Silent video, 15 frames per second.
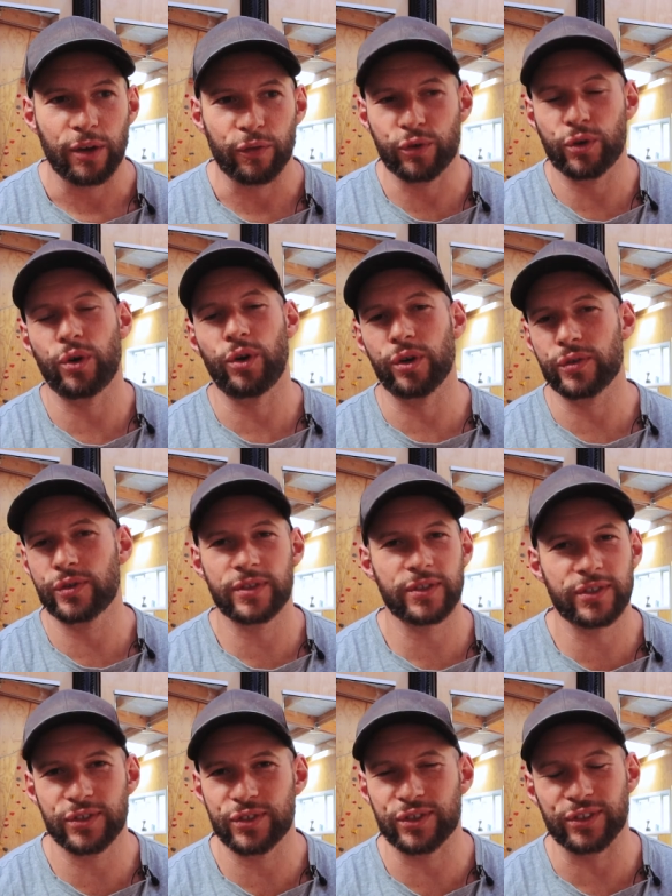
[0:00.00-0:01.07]
of
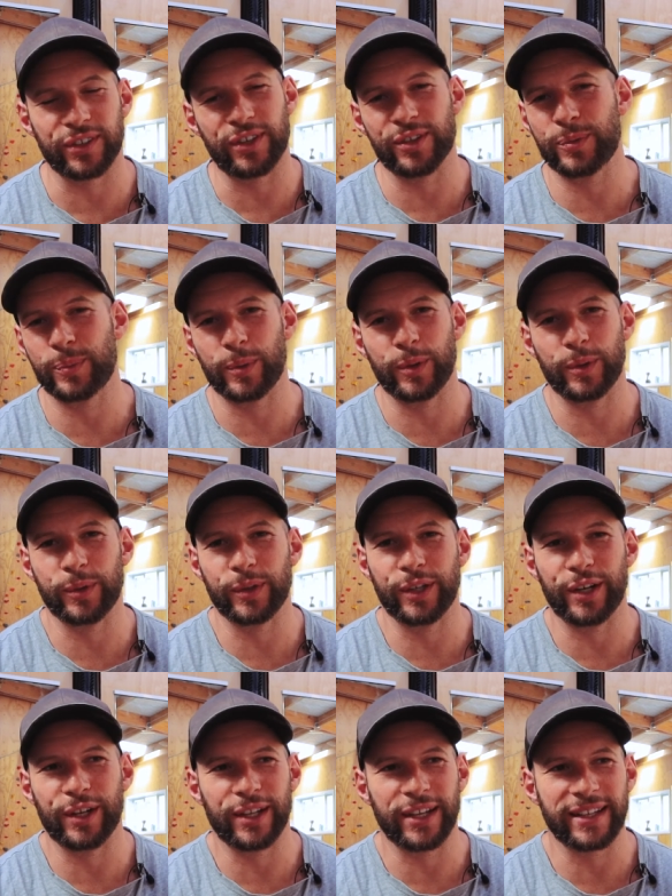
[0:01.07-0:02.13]
course, hospital,
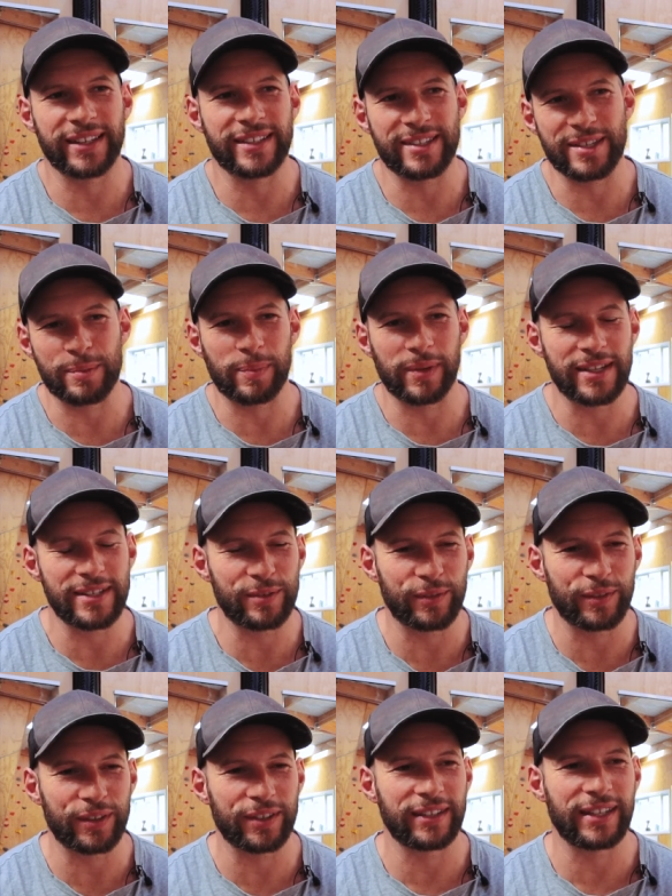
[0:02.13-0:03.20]
you know, like it's the place
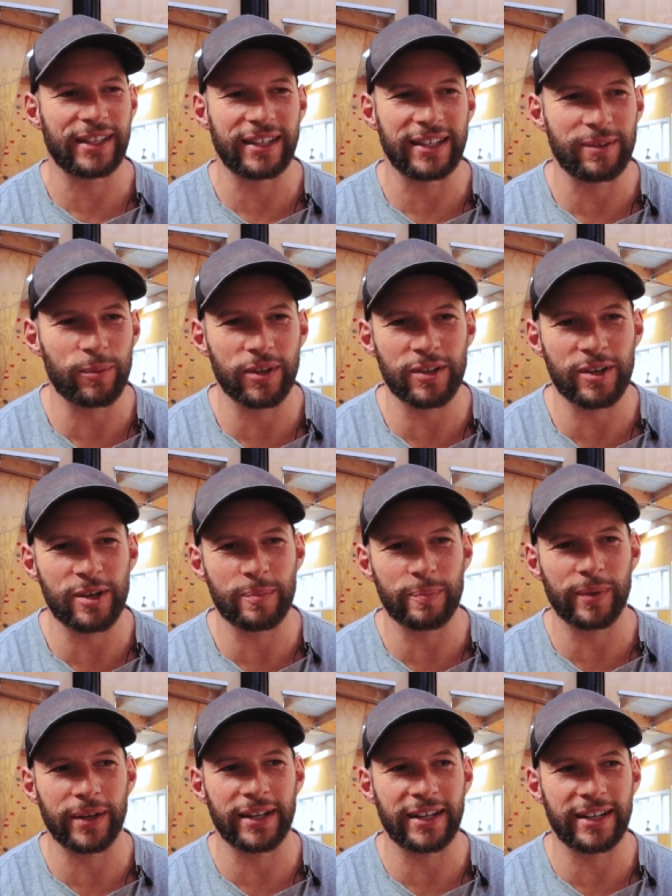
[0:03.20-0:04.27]
for healing and
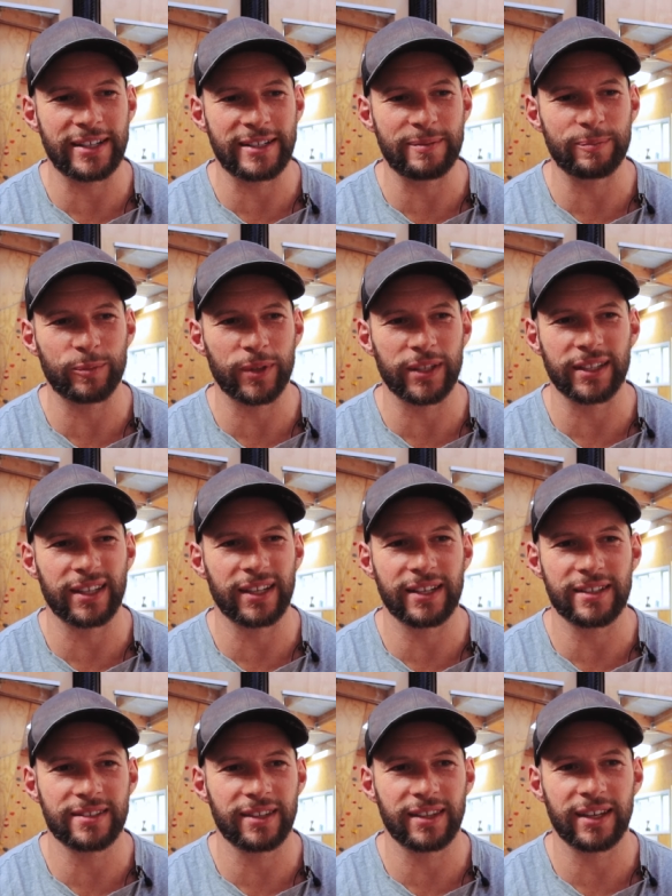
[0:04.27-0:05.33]
whatnot, but um, we didn't get
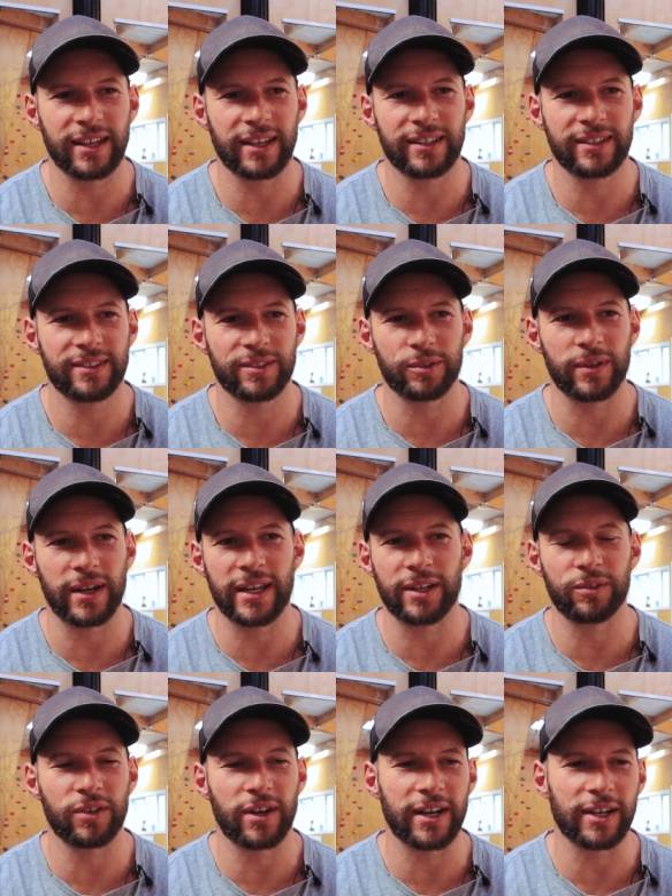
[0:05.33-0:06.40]
into there till
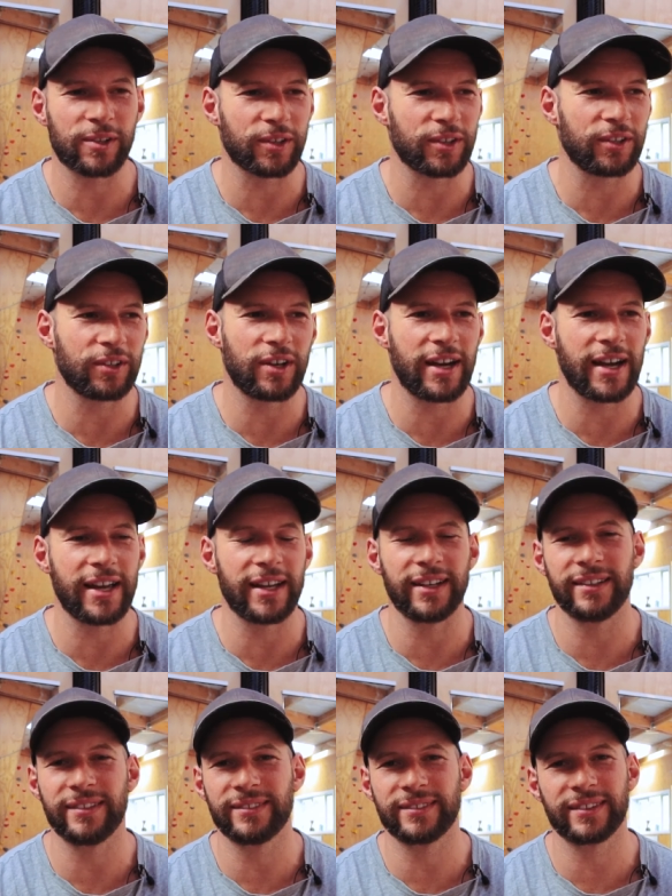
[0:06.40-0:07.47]
eight or nine o'clock at night.
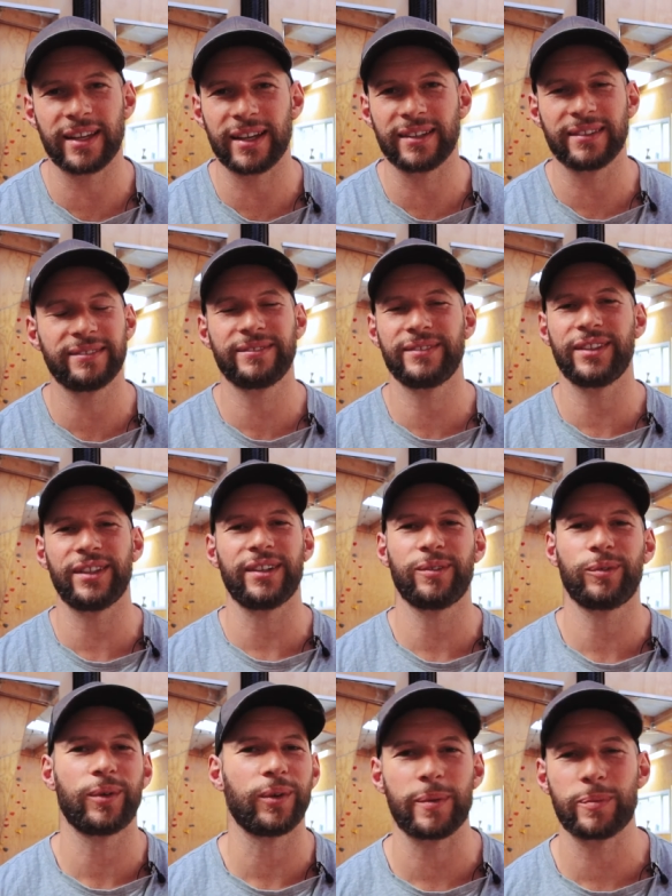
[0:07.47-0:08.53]
And they, you know,
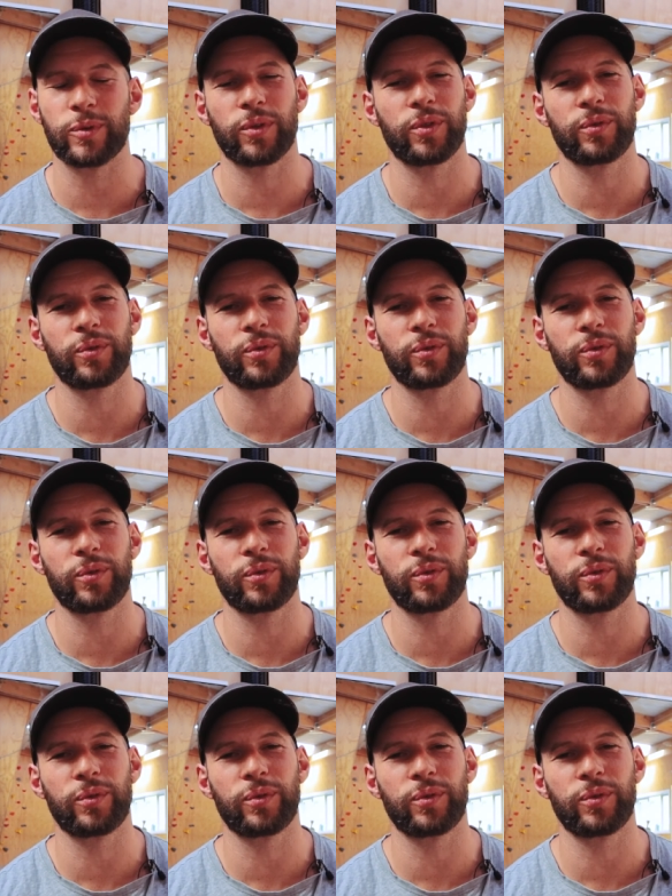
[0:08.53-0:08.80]
we were up till